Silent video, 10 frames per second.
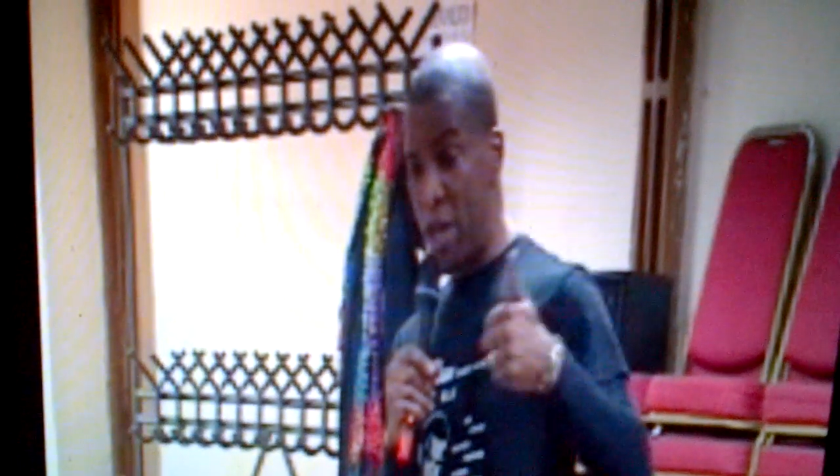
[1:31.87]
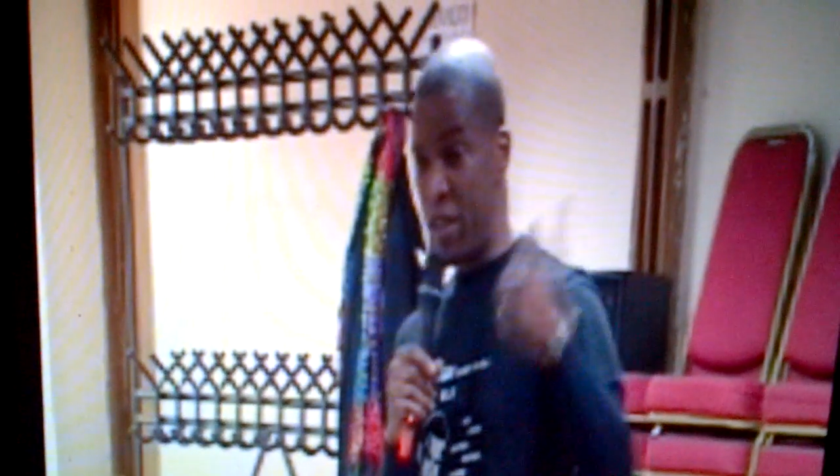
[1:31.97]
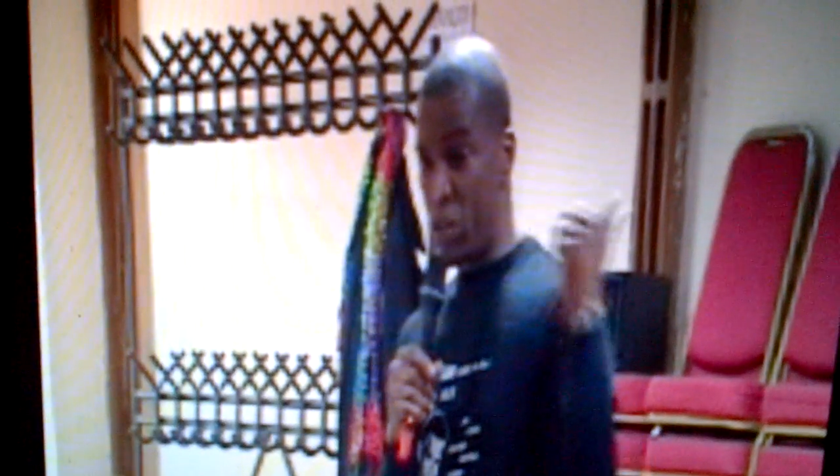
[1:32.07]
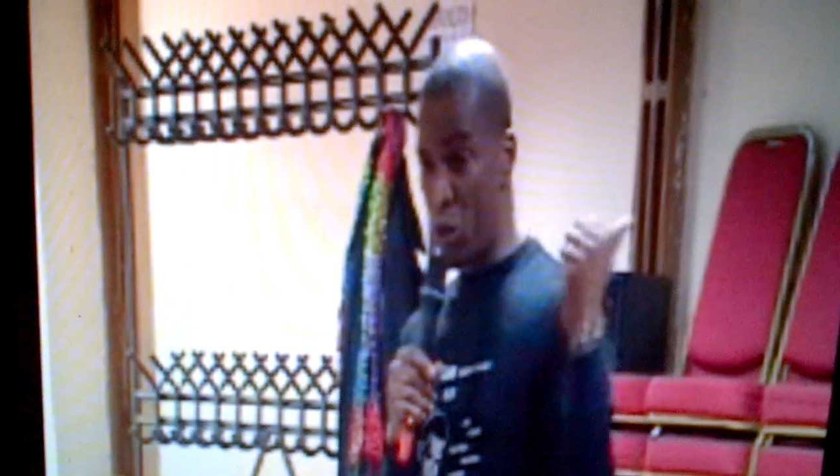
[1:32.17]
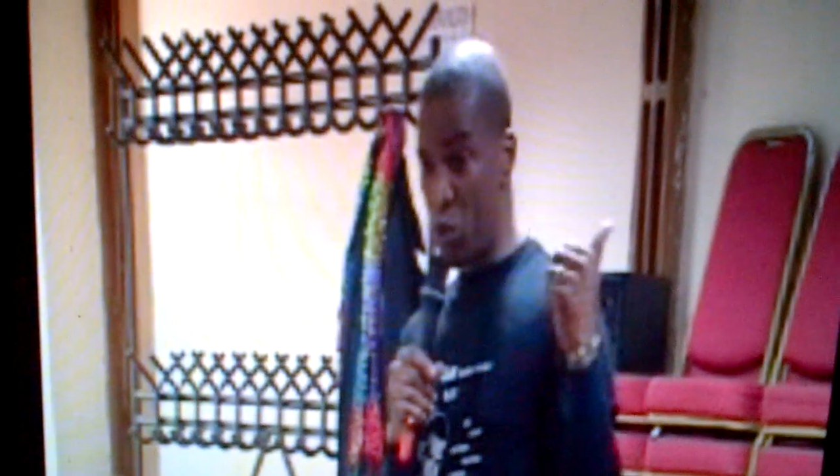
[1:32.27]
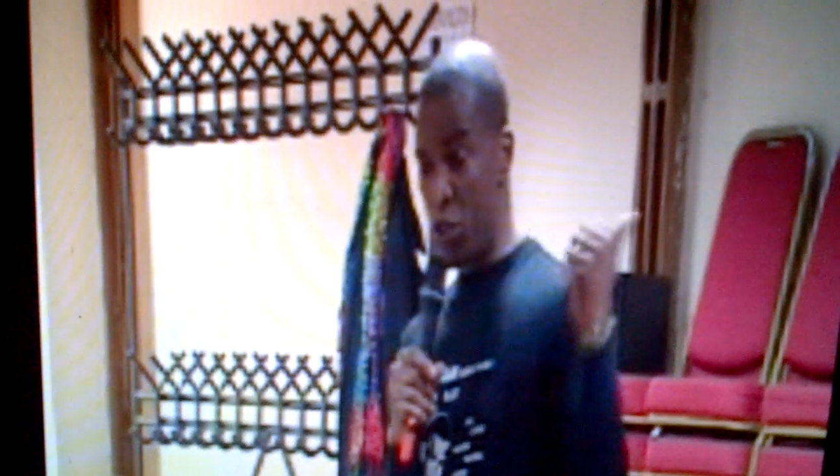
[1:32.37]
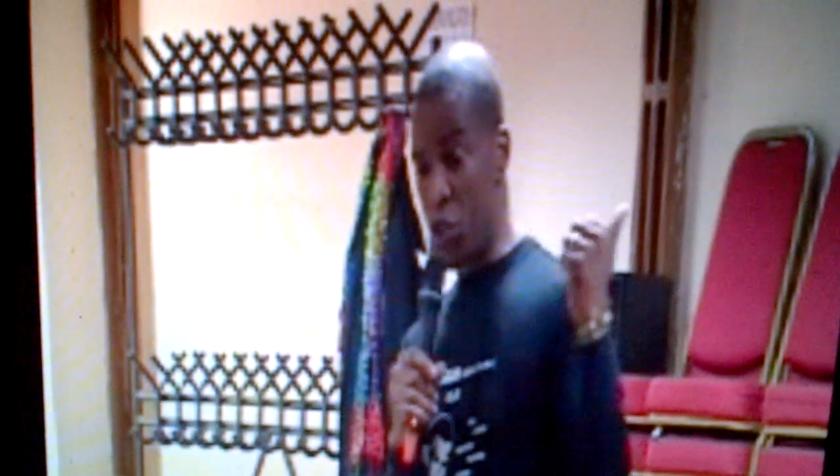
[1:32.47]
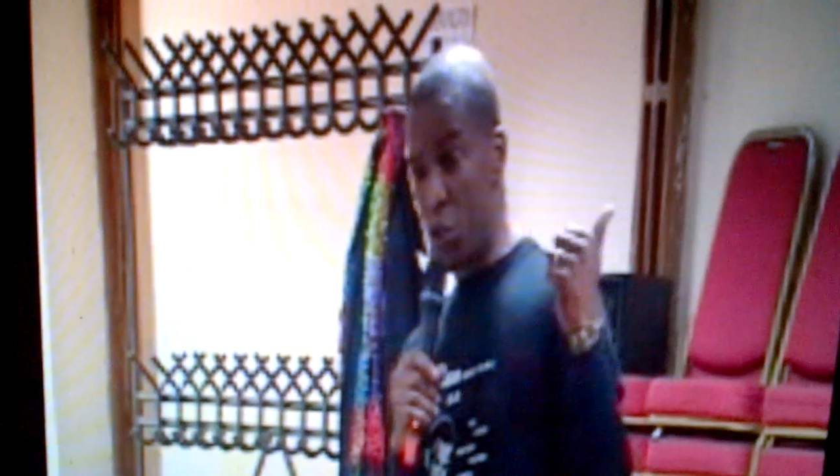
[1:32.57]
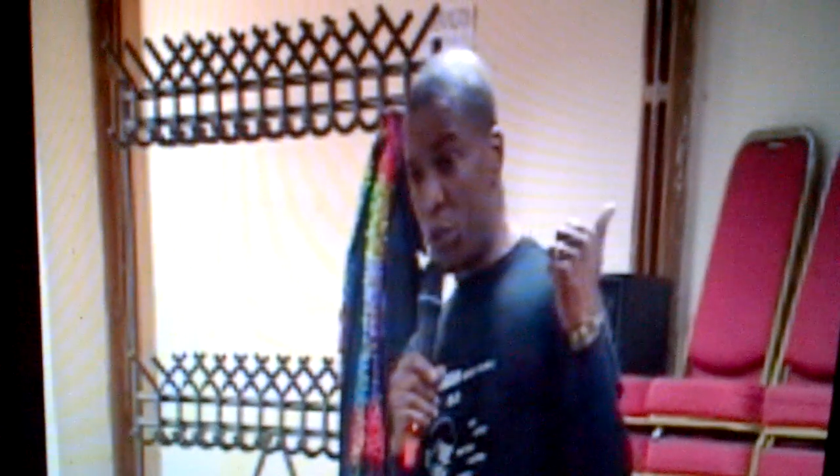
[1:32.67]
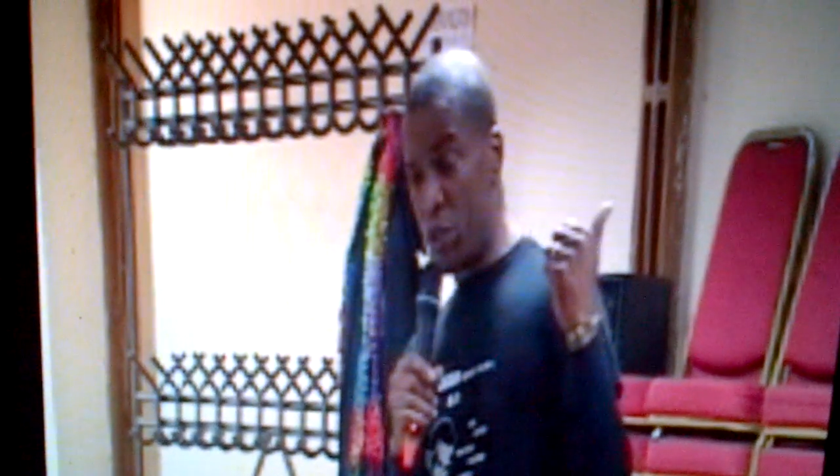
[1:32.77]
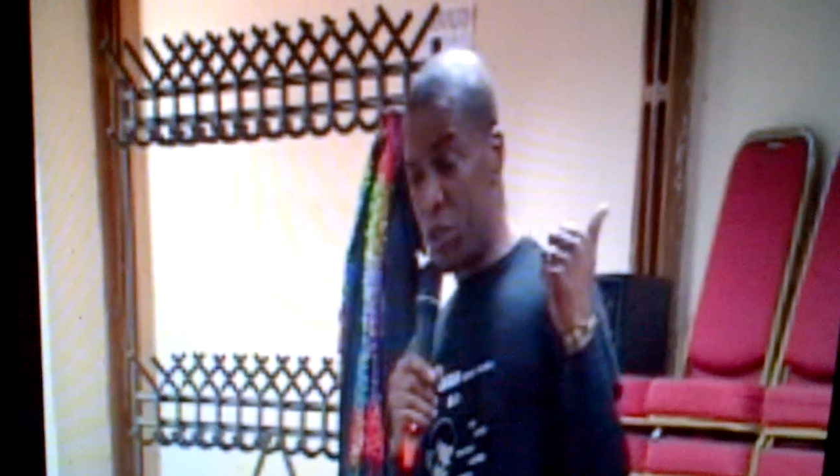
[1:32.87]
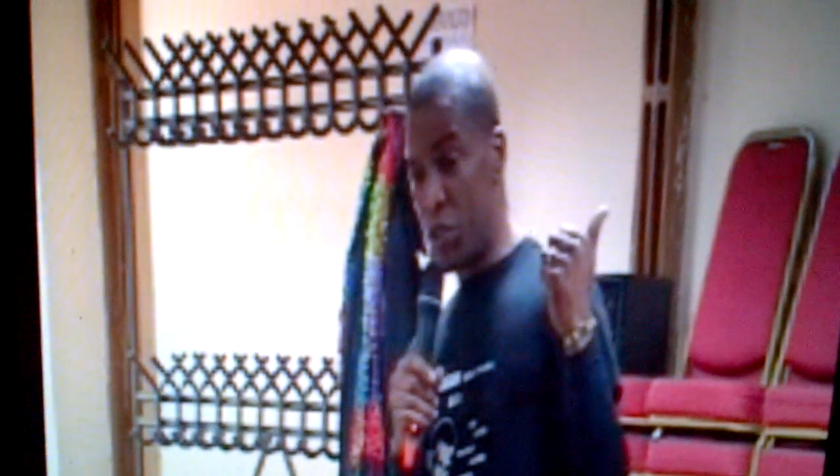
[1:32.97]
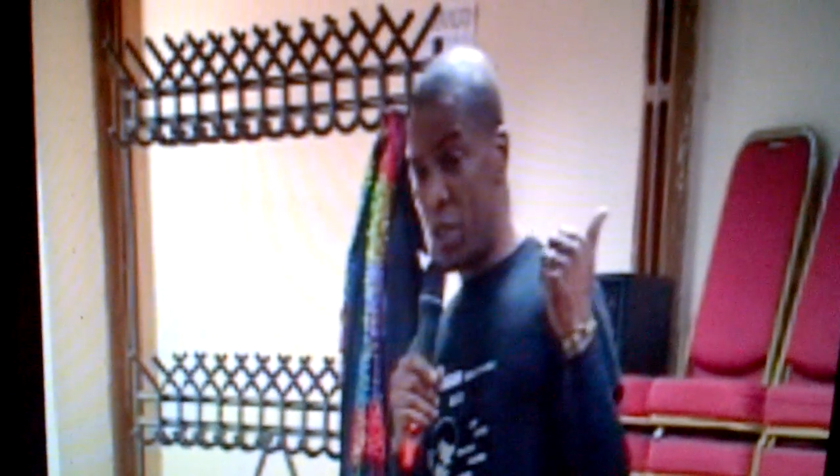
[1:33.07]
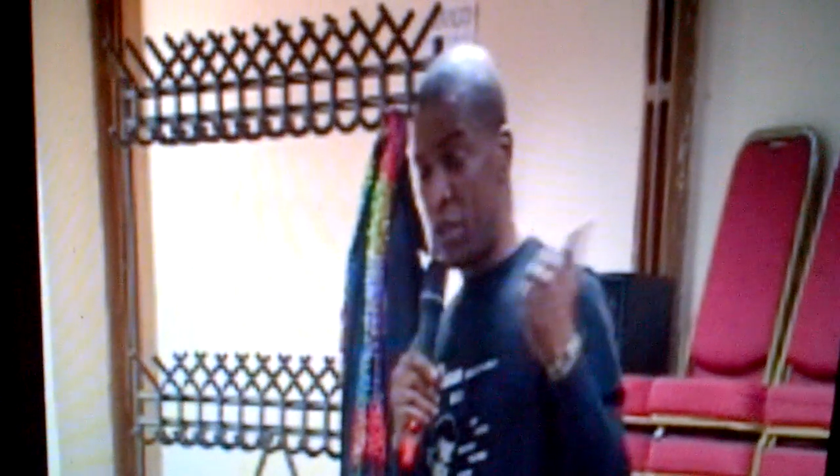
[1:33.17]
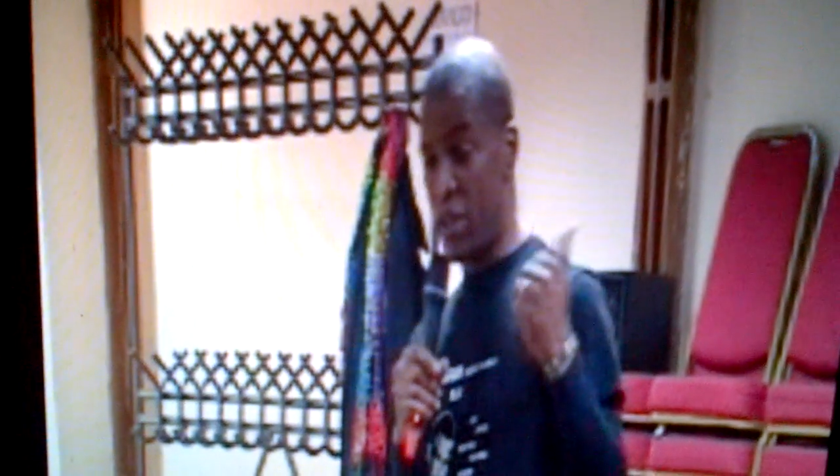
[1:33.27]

They told the shooters